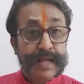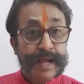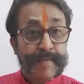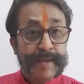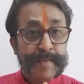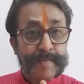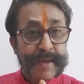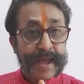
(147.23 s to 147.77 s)

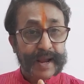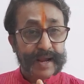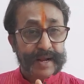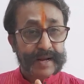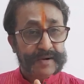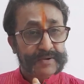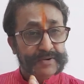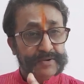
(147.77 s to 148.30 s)
Coming
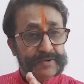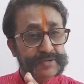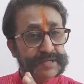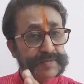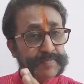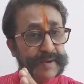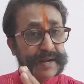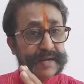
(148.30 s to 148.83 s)
back to
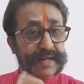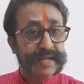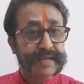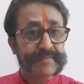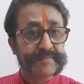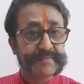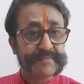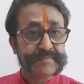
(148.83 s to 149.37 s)
the painting
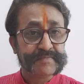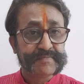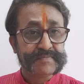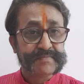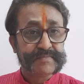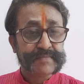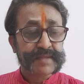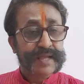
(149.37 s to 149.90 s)

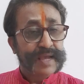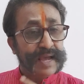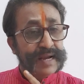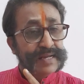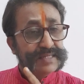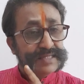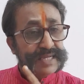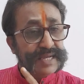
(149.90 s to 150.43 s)

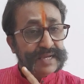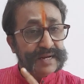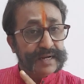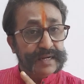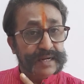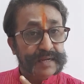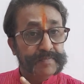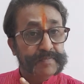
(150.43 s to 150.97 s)
and a
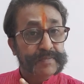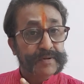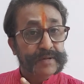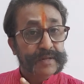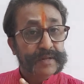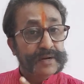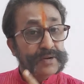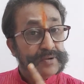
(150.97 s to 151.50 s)
secret tip
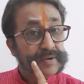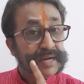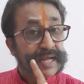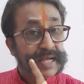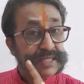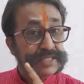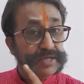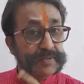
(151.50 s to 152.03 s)
to
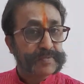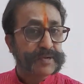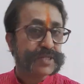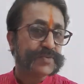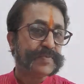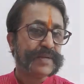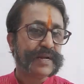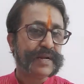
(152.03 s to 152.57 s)
enhance your
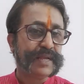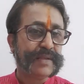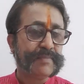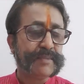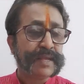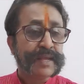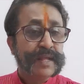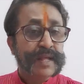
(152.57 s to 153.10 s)

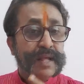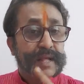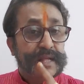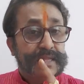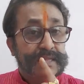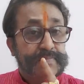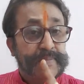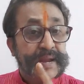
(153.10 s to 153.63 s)
prosperity.
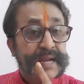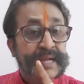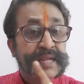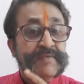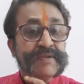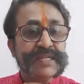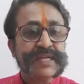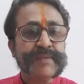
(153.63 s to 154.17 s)
The
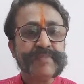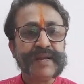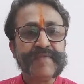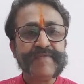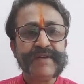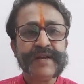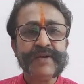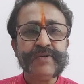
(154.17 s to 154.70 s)
painting which I'm
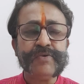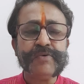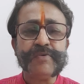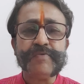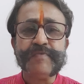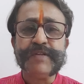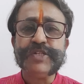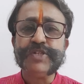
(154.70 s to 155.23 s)
referring to,
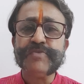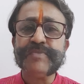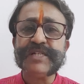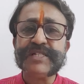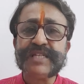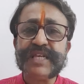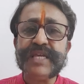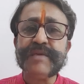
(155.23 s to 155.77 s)
which you
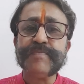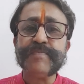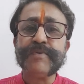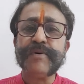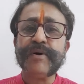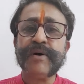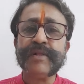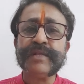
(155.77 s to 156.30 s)
must keep
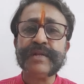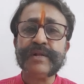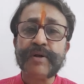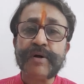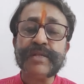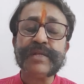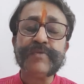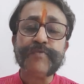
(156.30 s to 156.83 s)
on the
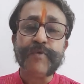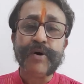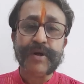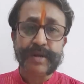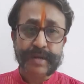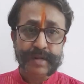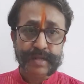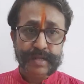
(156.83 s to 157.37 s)
northern
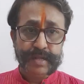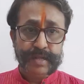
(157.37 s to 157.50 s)
wall